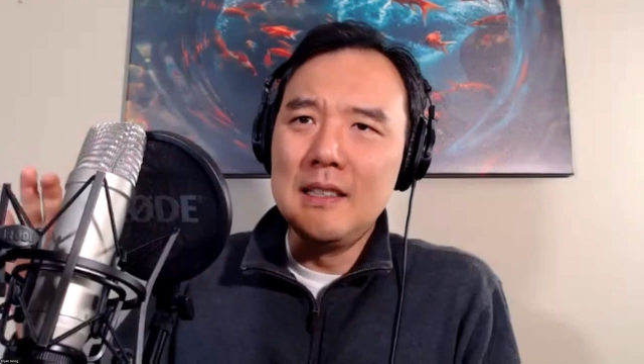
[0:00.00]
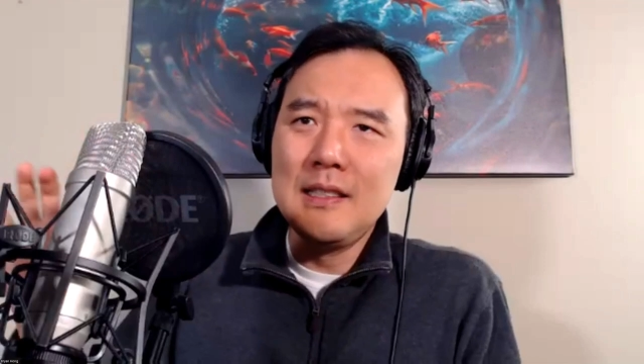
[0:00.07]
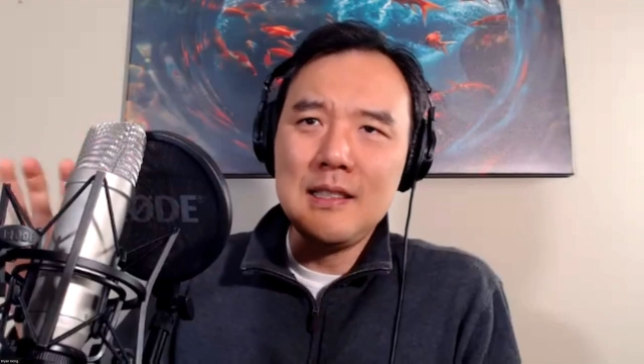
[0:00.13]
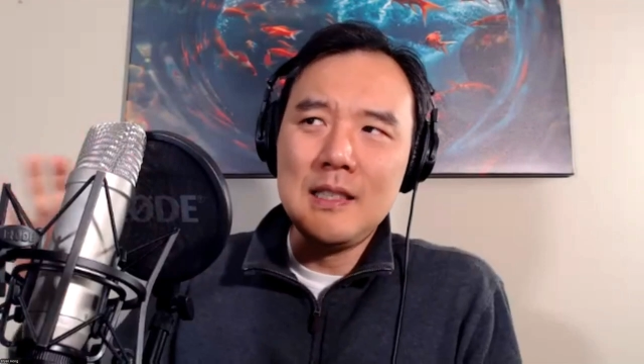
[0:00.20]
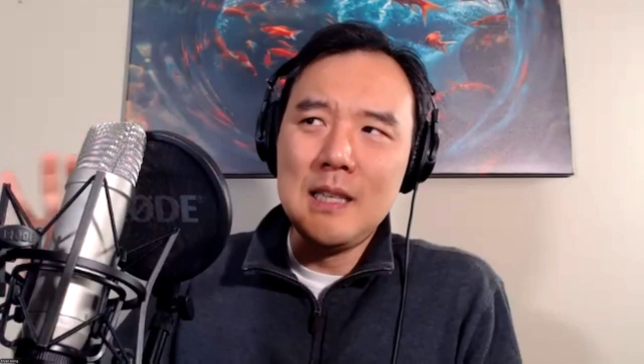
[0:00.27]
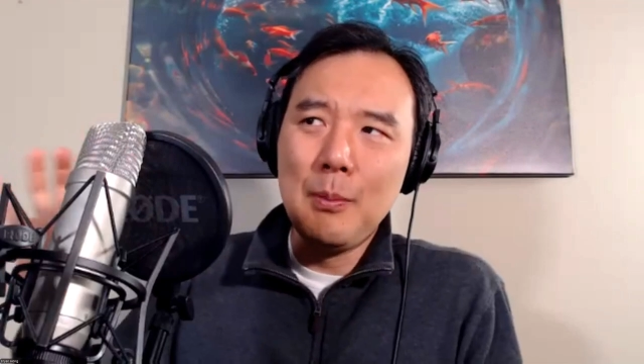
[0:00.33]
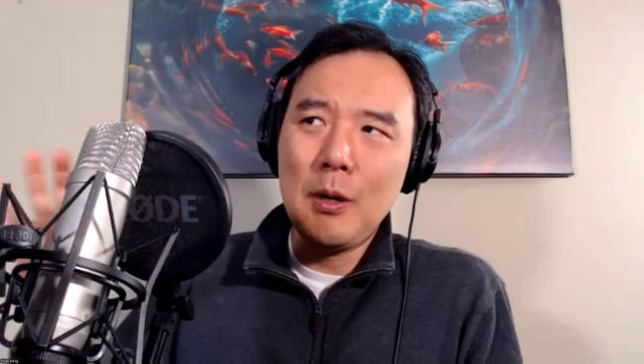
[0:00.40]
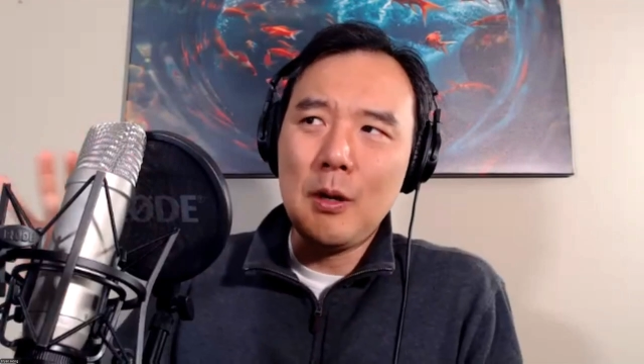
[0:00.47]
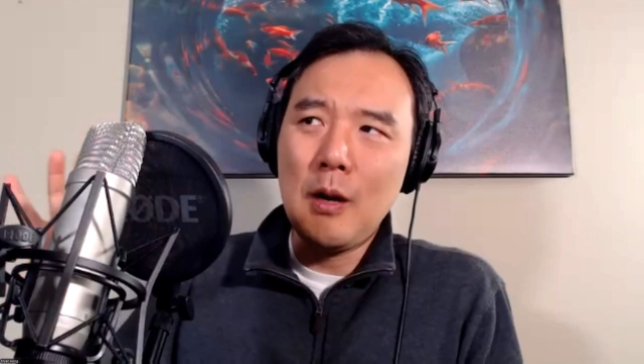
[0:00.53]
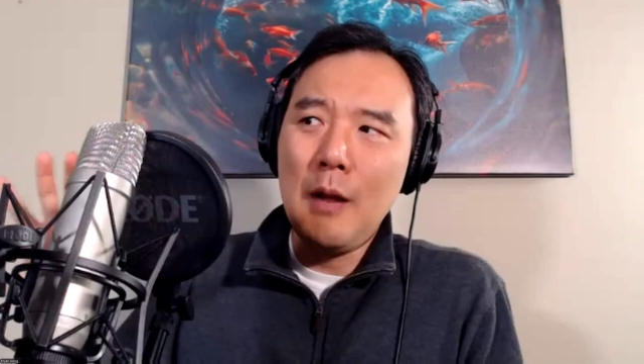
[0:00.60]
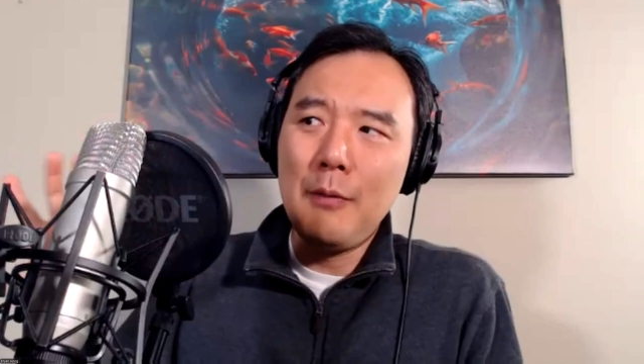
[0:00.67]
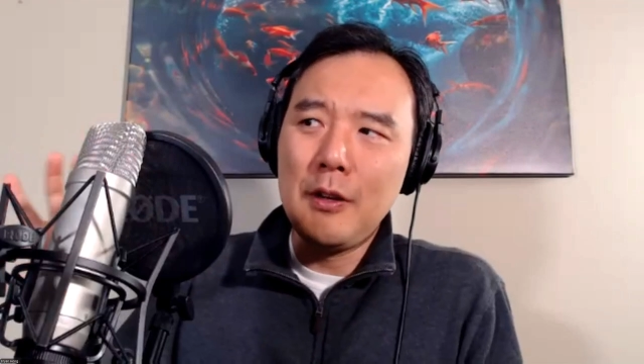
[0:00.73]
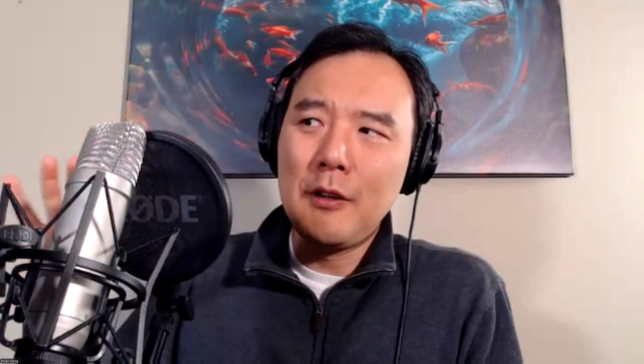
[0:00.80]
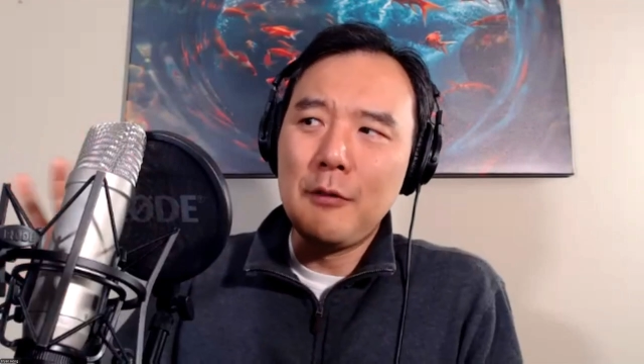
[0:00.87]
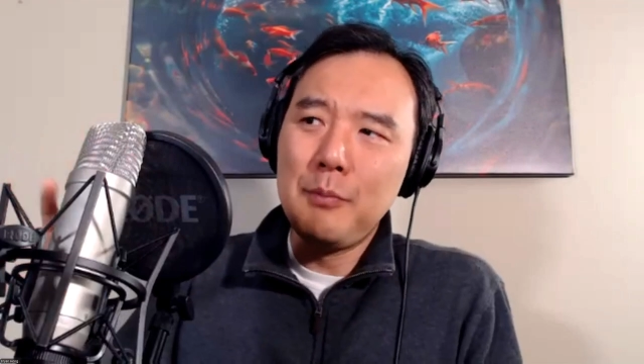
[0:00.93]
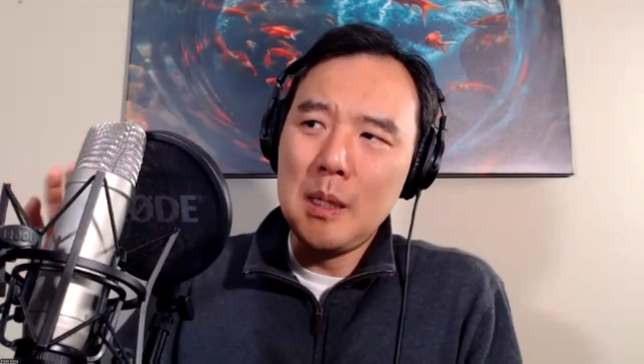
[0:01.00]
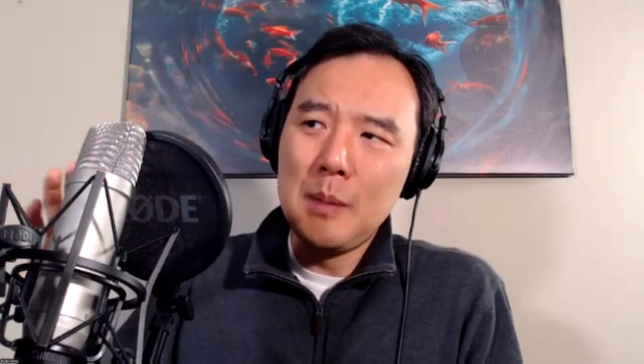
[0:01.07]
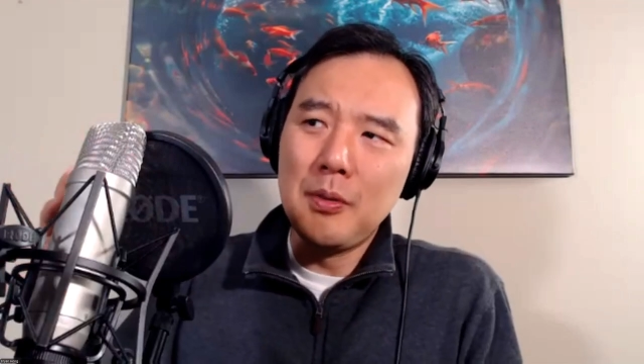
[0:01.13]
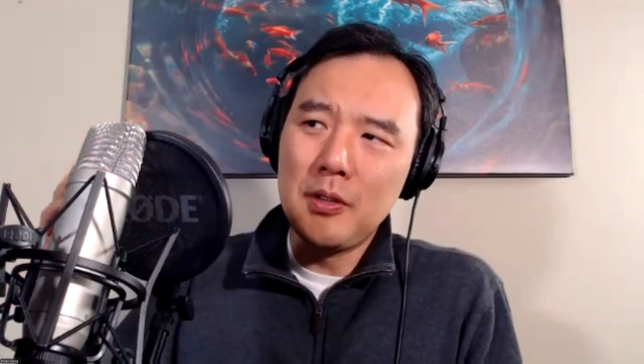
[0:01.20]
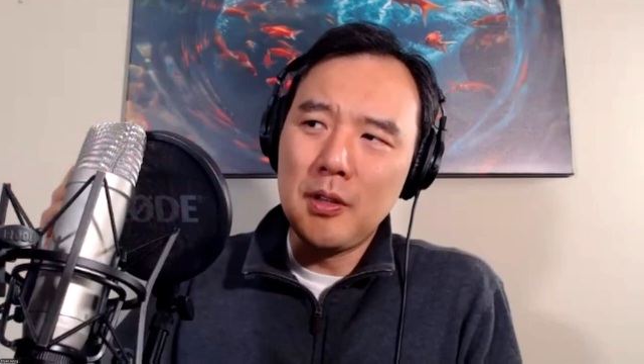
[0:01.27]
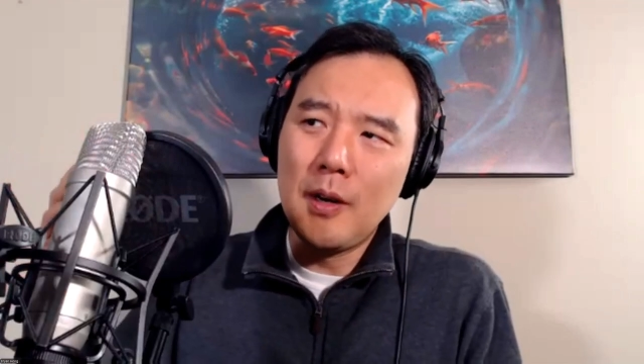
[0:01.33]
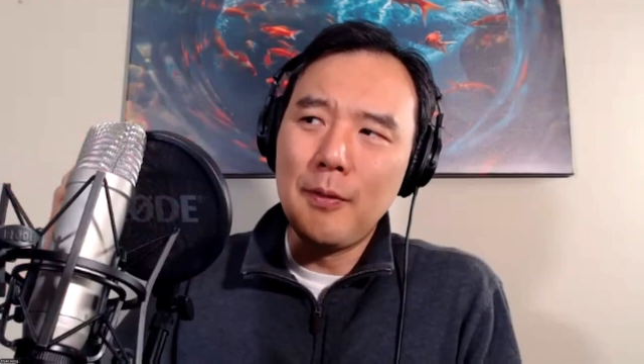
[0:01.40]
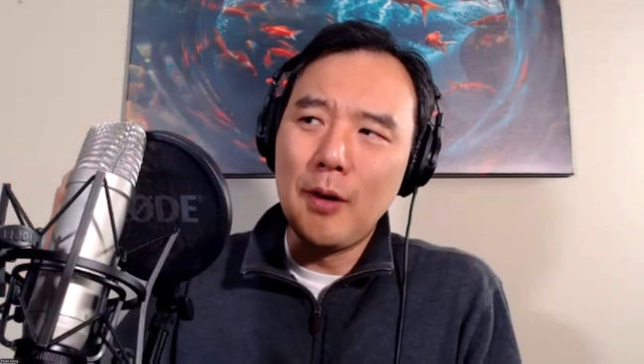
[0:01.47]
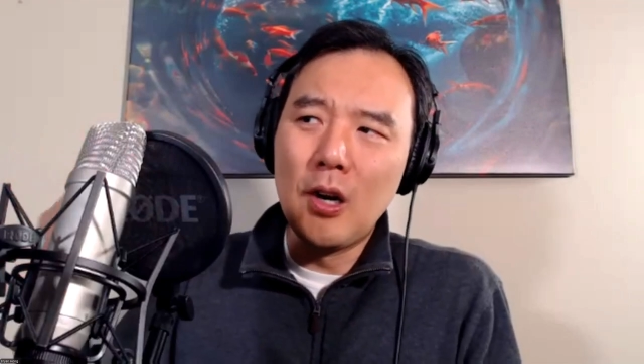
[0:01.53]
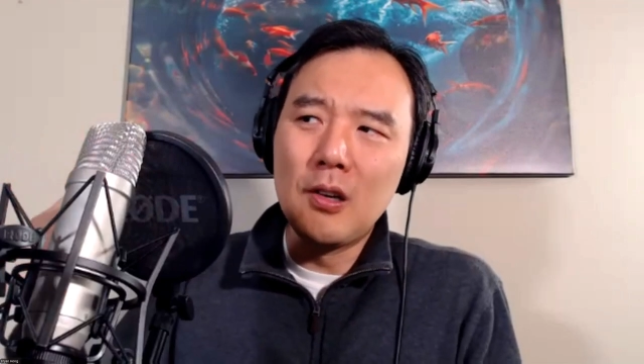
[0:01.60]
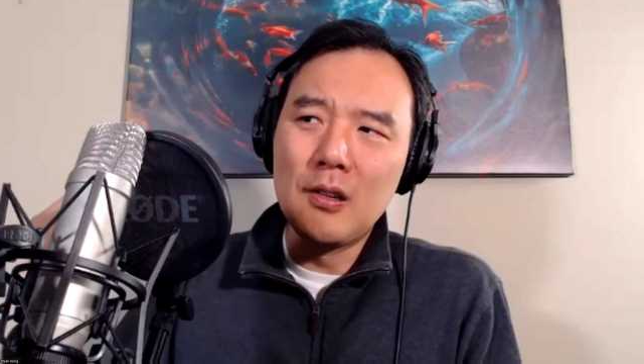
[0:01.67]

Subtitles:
is a demographic of people that have